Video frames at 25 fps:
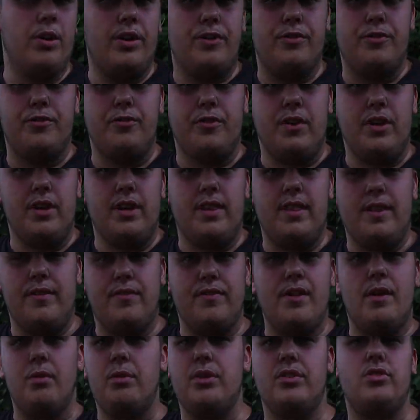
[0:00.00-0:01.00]
And
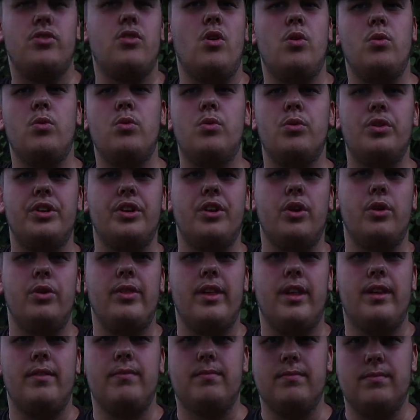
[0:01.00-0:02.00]
if there is no audio,
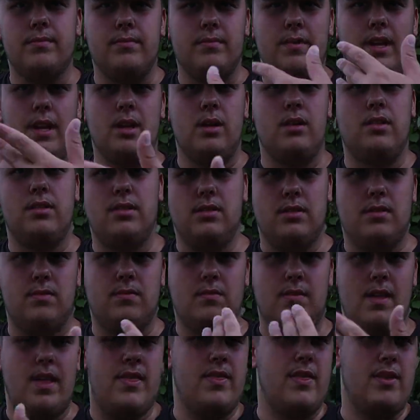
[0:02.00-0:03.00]
then
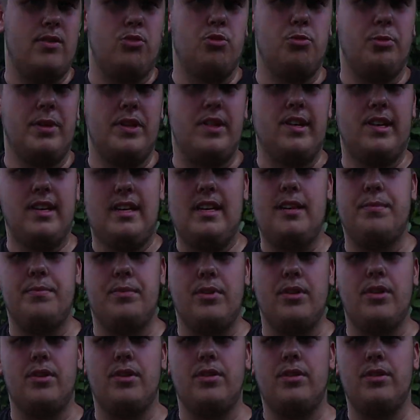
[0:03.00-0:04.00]
this will be the clip
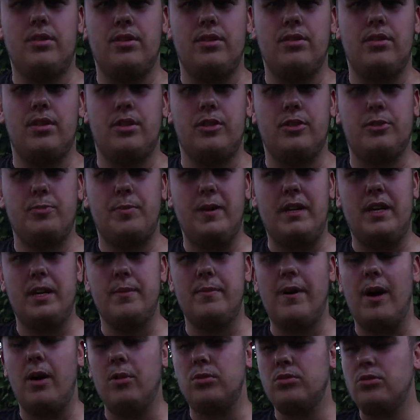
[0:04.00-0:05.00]
that I speak
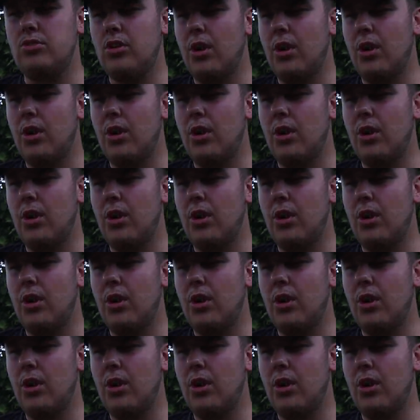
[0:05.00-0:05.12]
about.